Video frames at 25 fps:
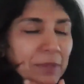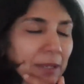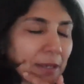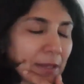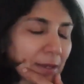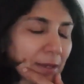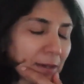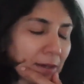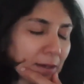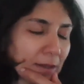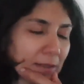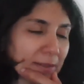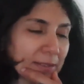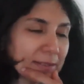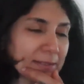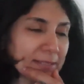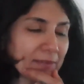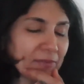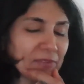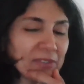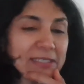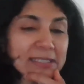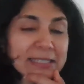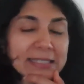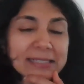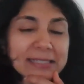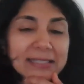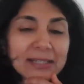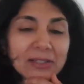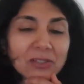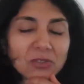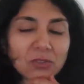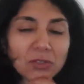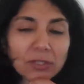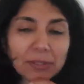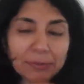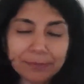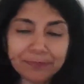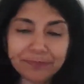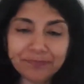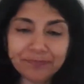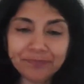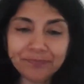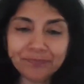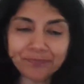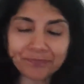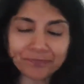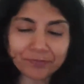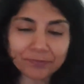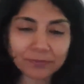the 17th century,
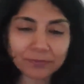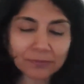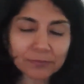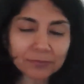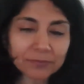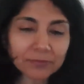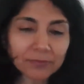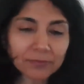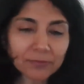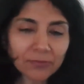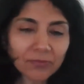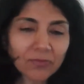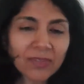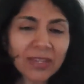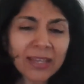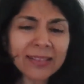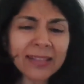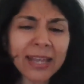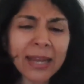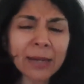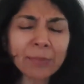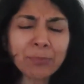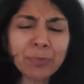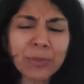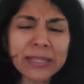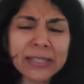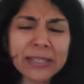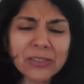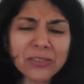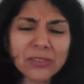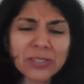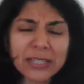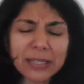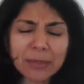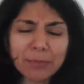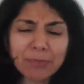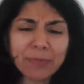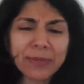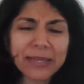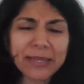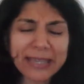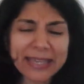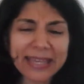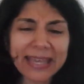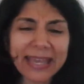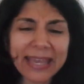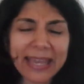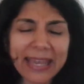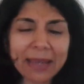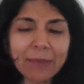that place really
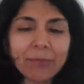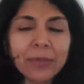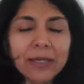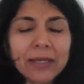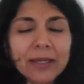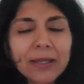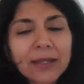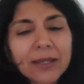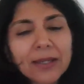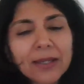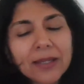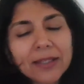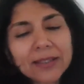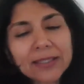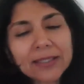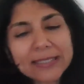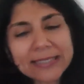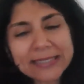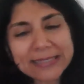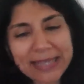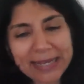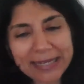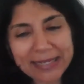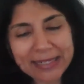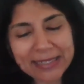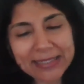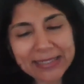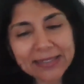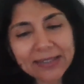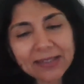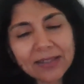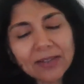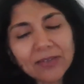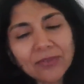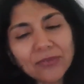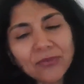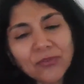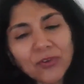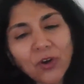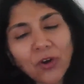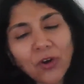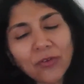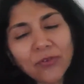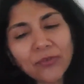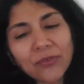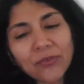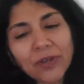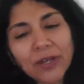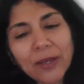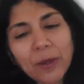became the center
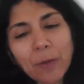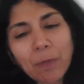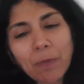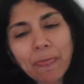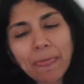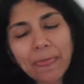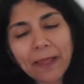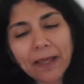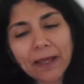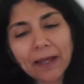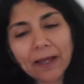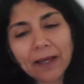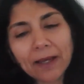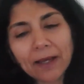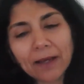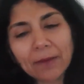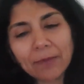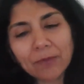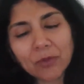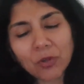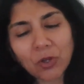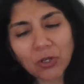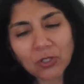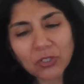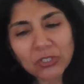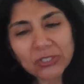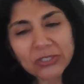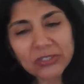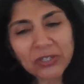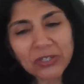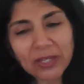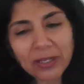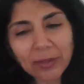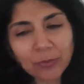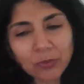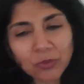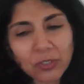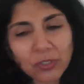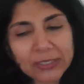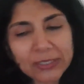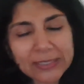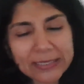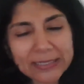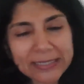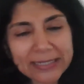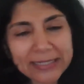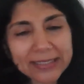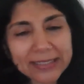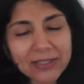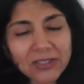of not just Sheikh Abdullah's
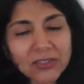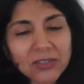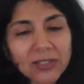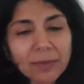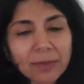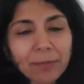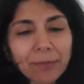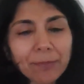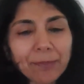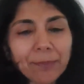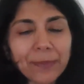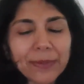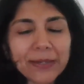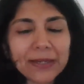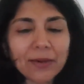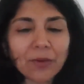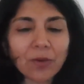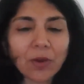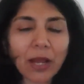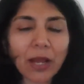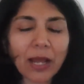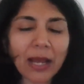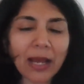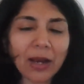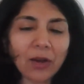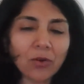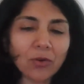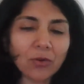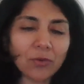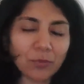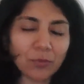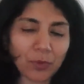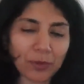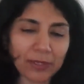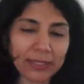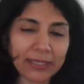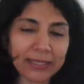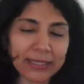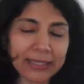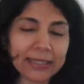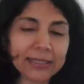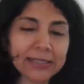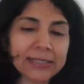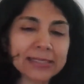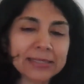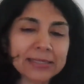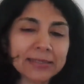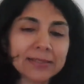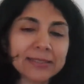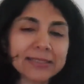leadership, but how he
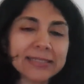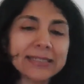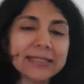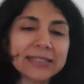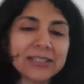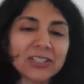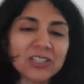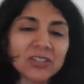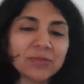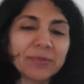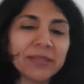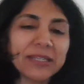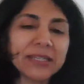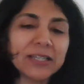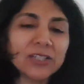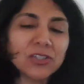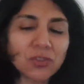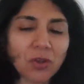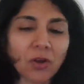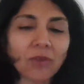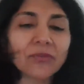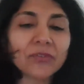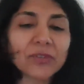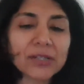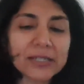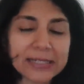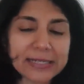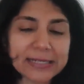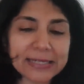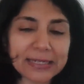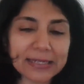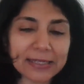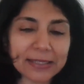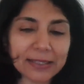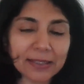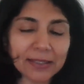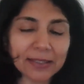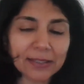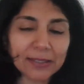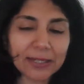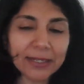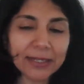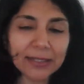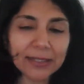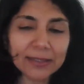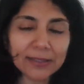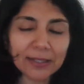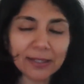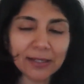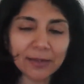asserted Kashmiri sovereignty,
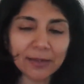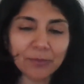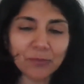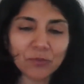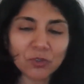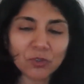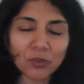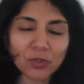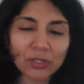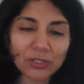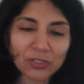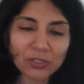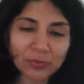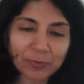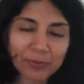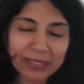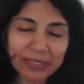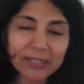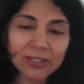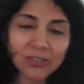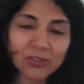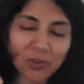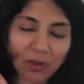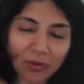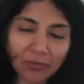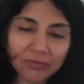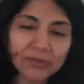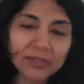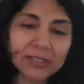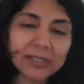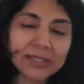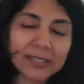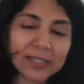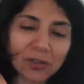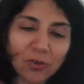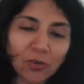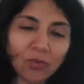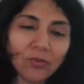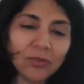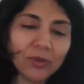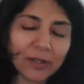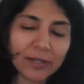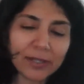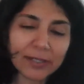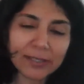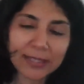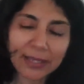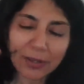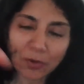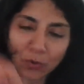right? So Kashmiri sovereignty
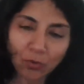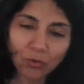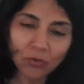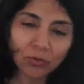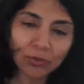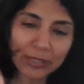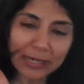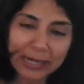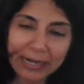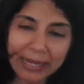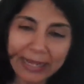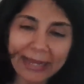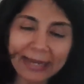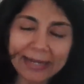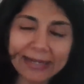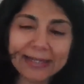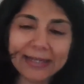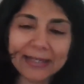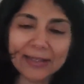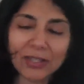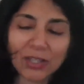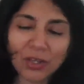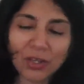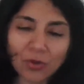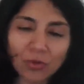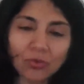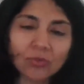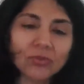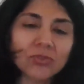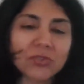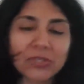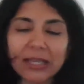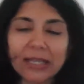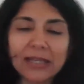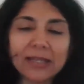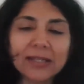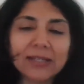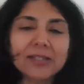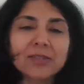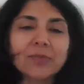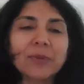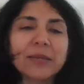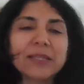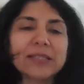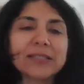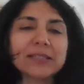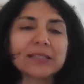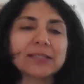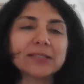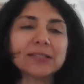over their own land and their own sacred
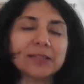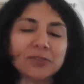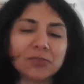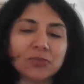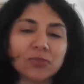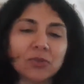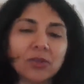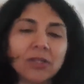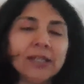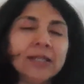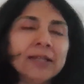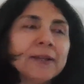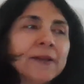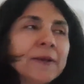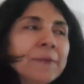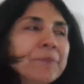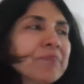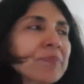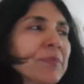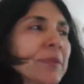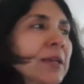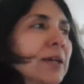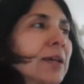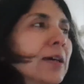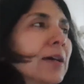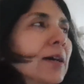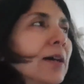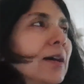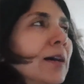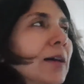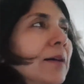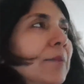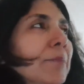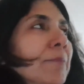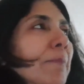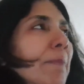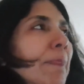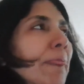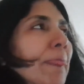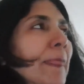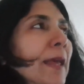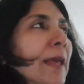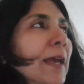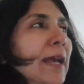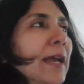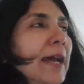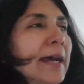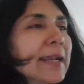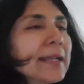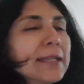spaces and so on.
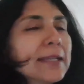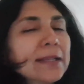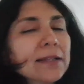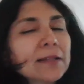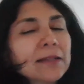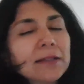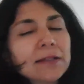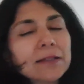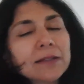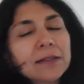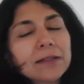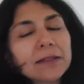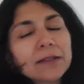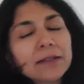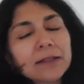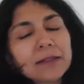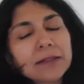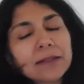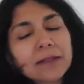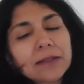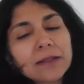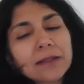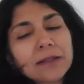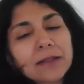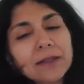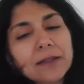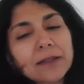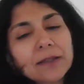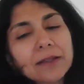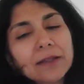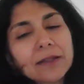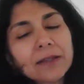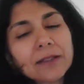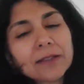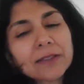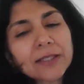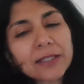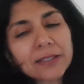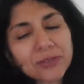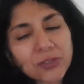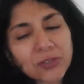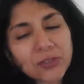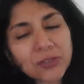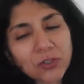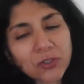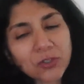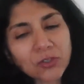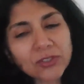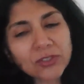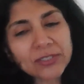And so
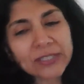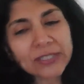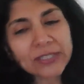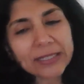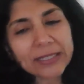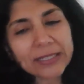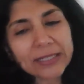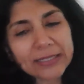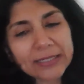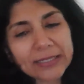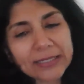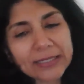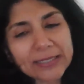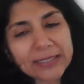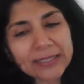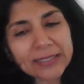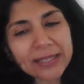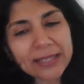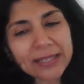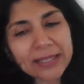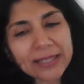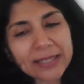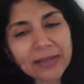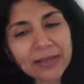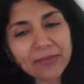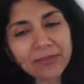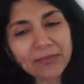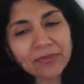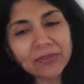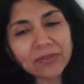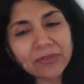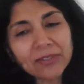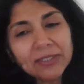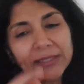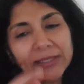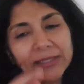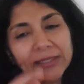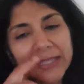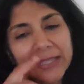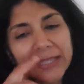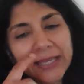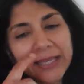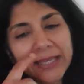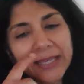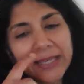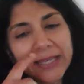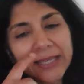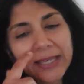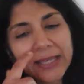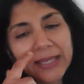there are several things that
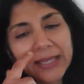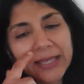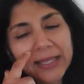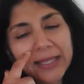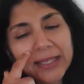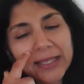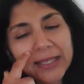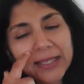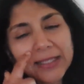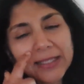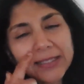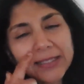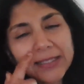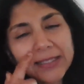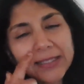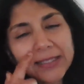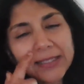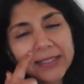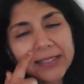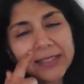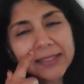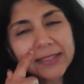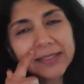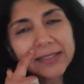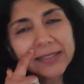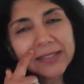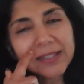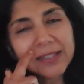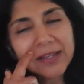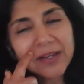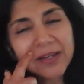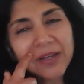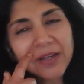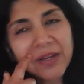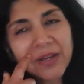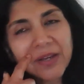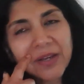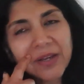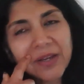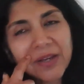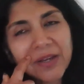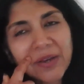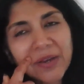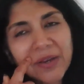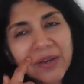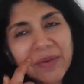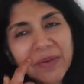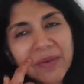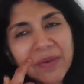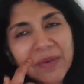he did to do this. So
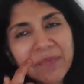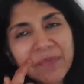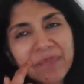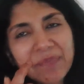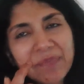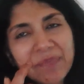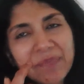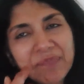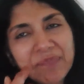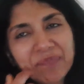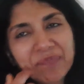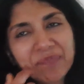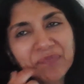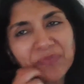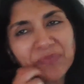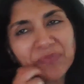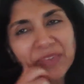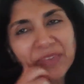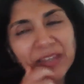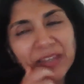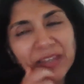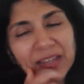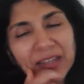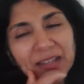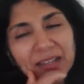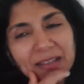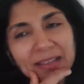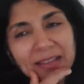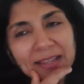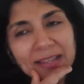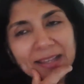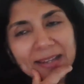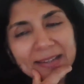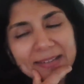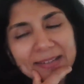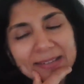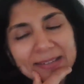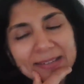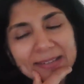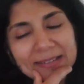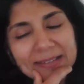this took on a class dimension, right? So